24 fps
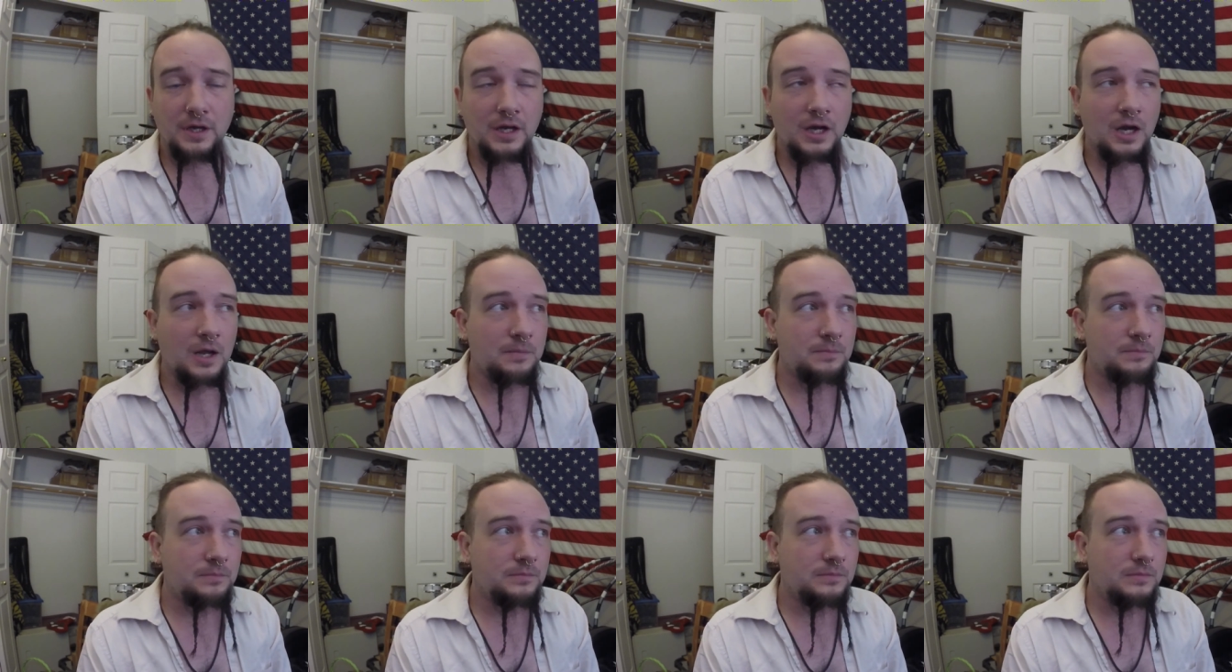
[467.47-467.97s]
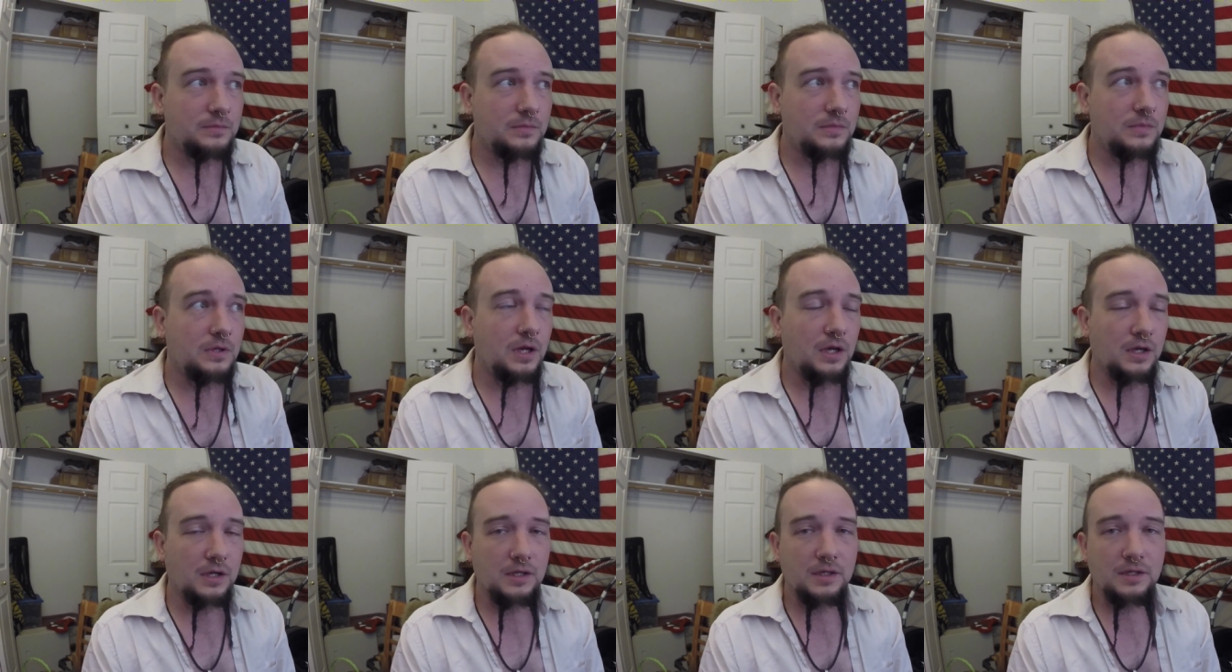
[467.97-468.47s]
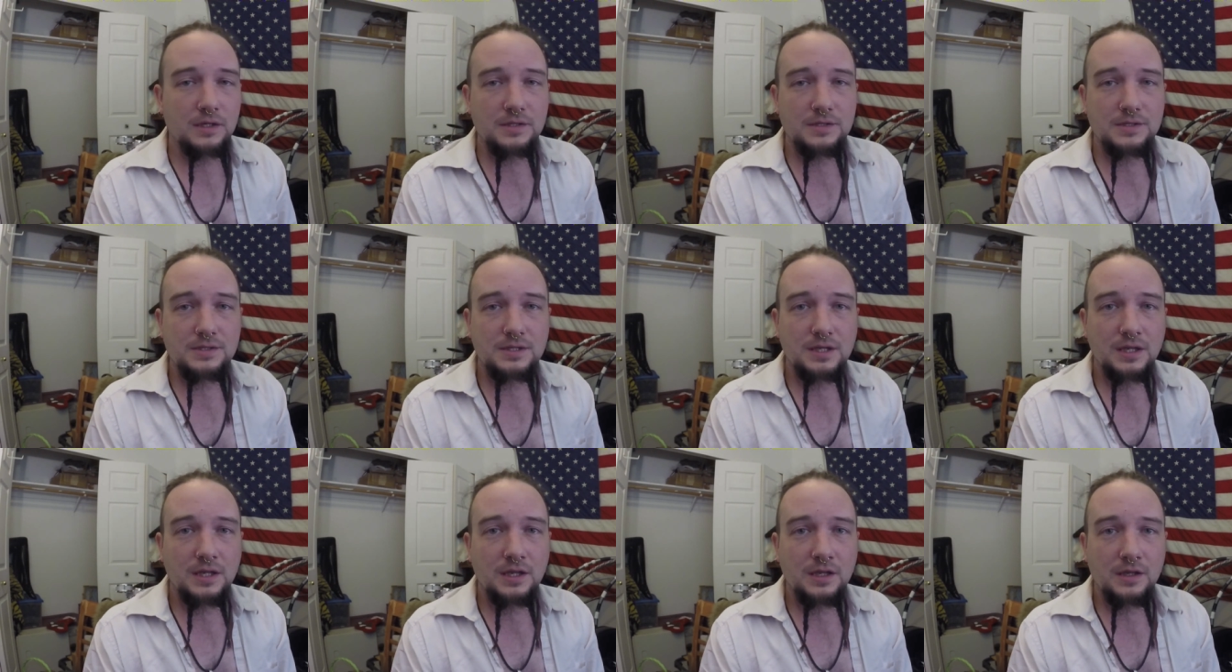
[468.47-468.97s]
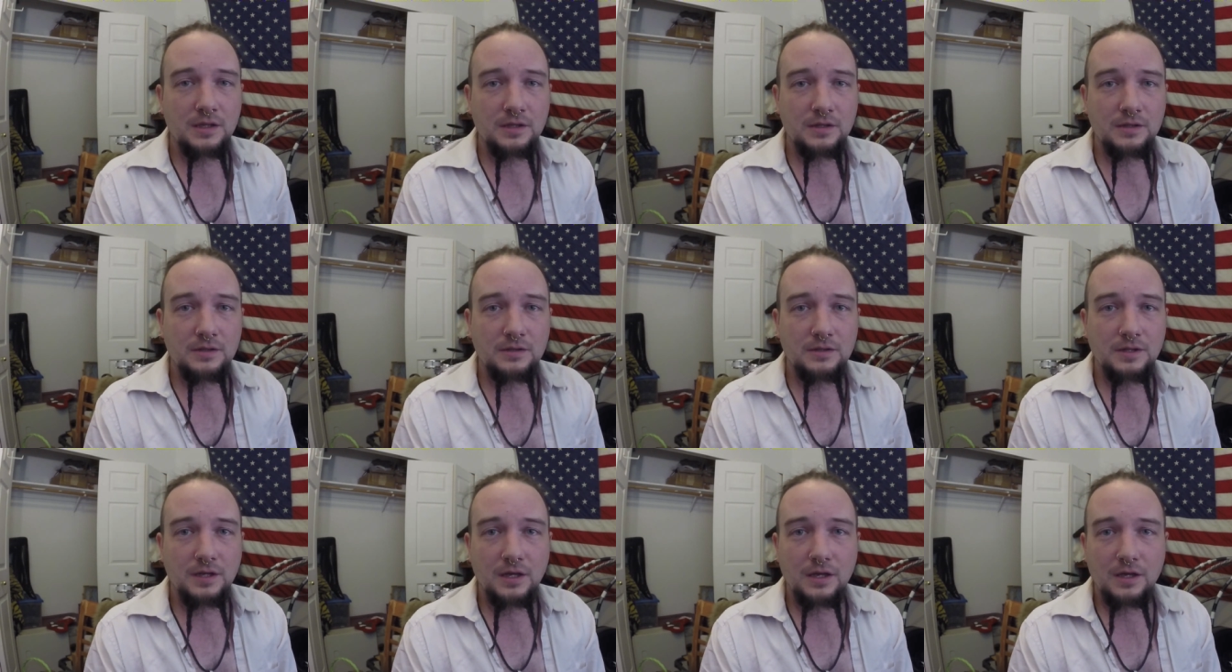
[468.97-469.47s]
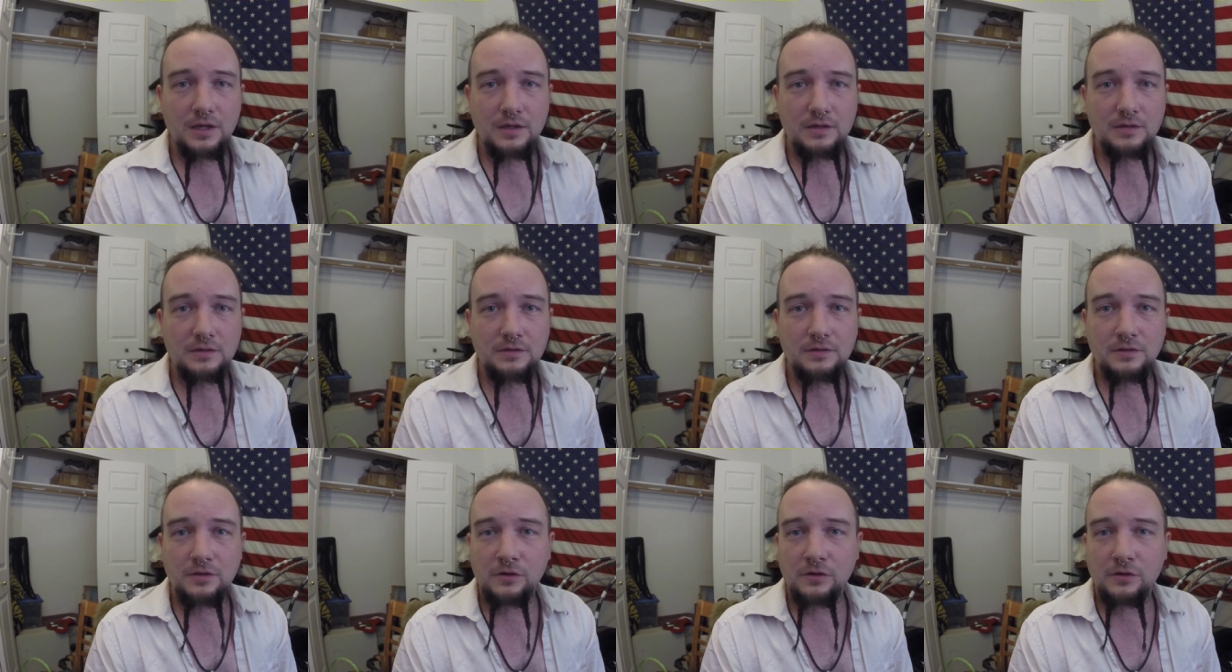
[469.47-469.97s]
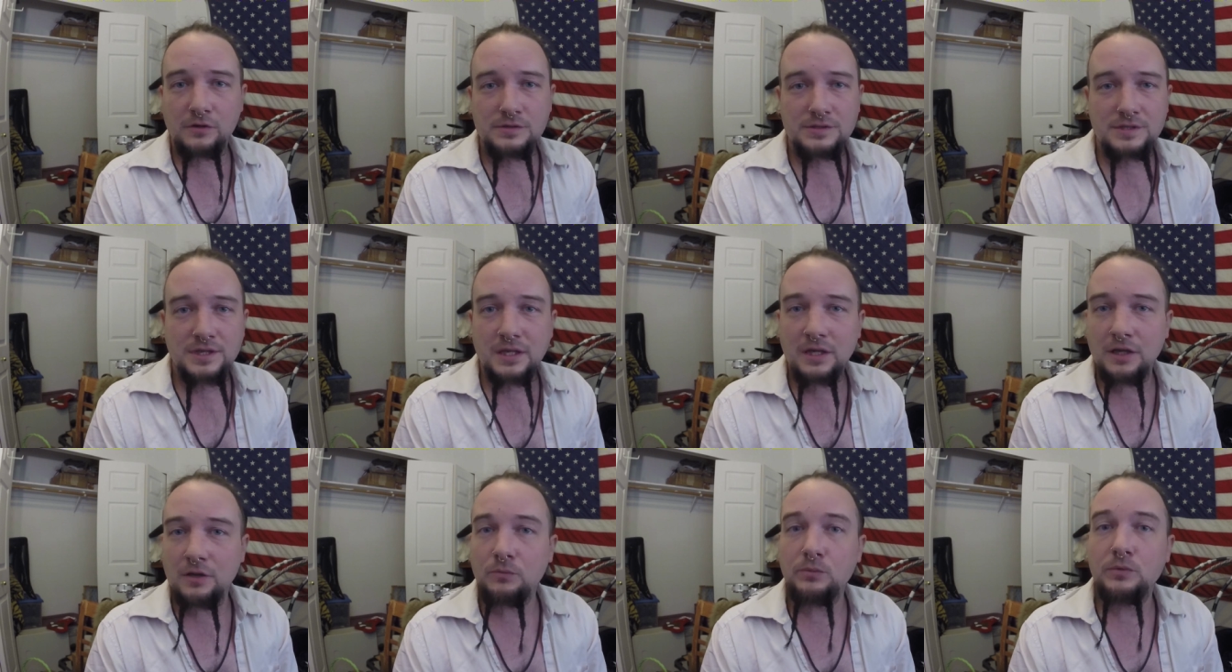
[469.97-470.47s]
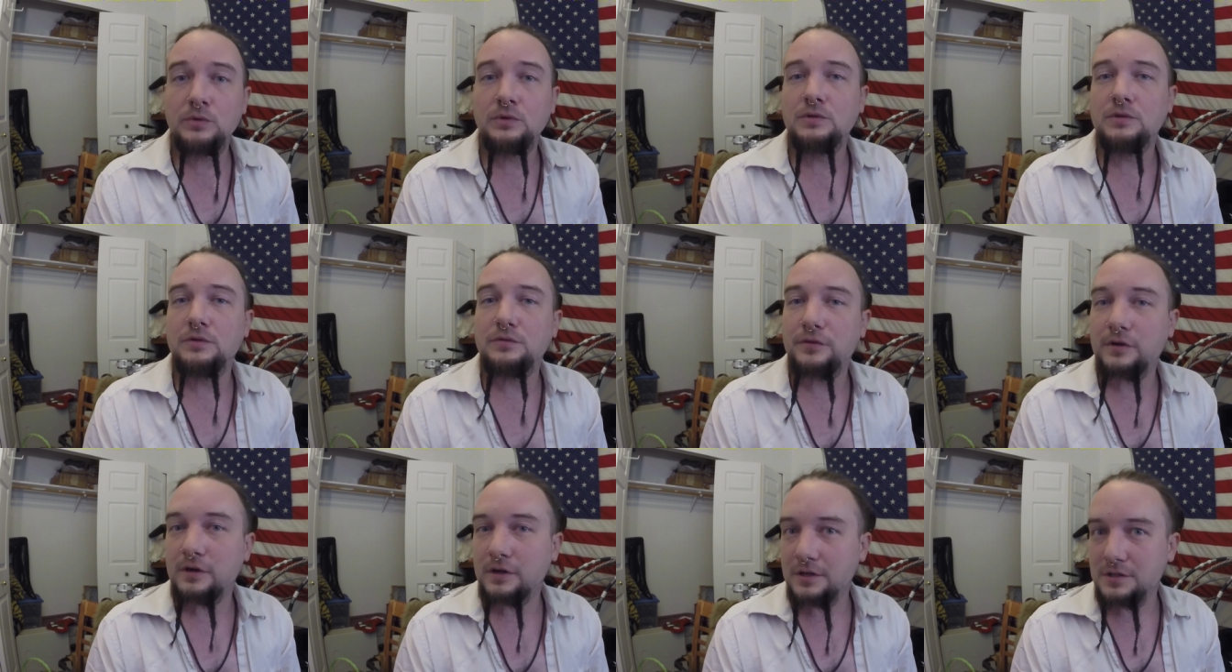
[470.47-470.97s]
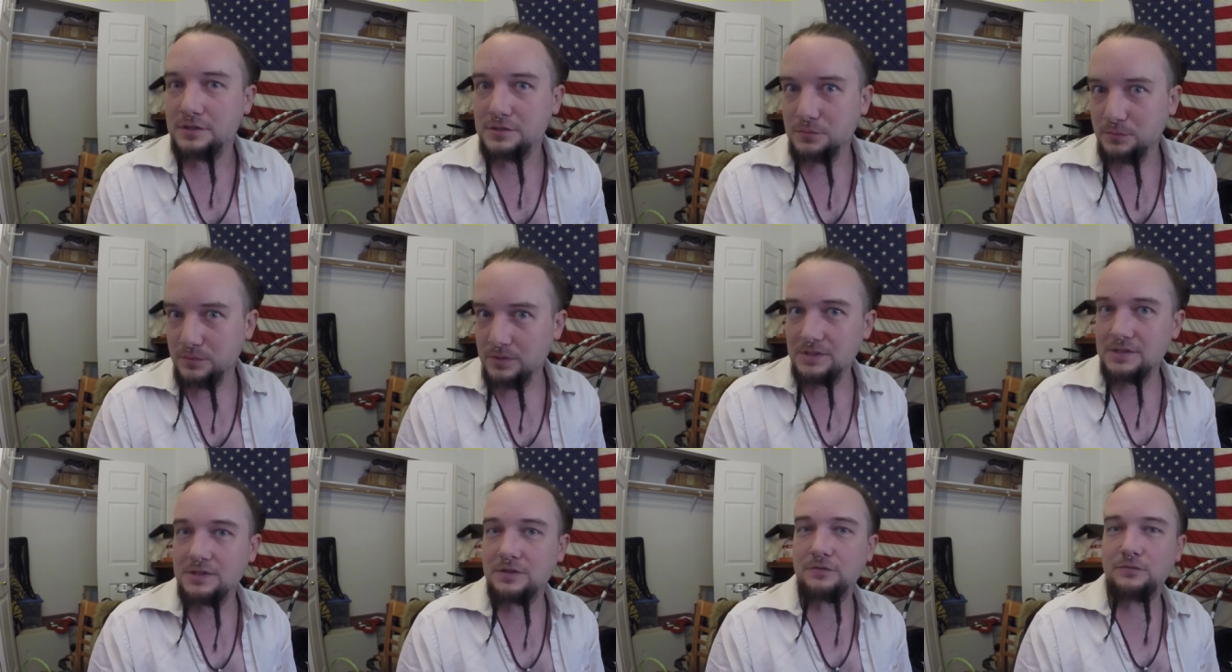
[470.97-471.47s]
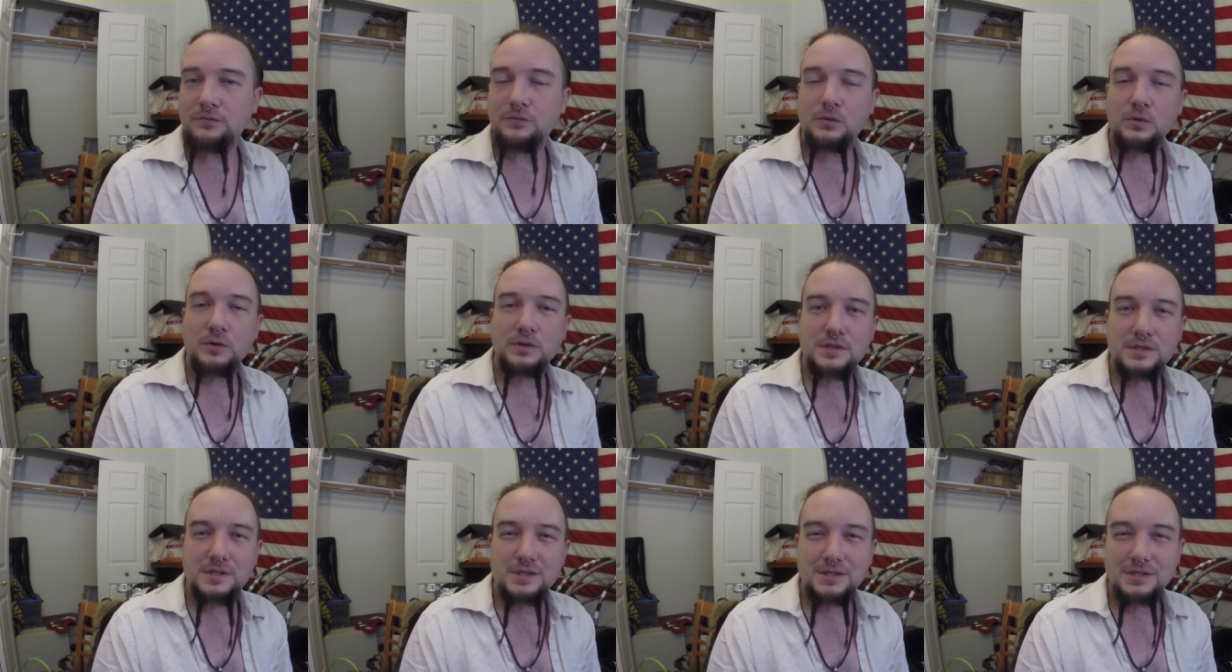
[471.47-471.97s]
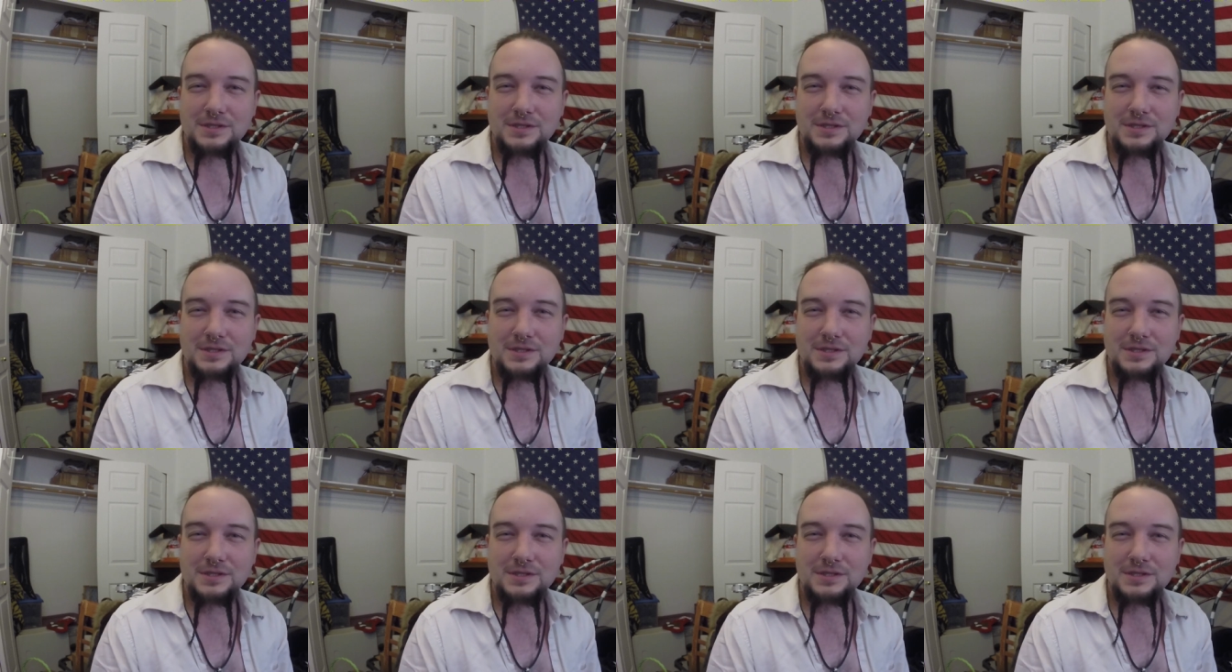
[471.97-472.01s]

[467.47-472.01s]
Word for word: And I'm not going to say that there's any real nefarious reason for this,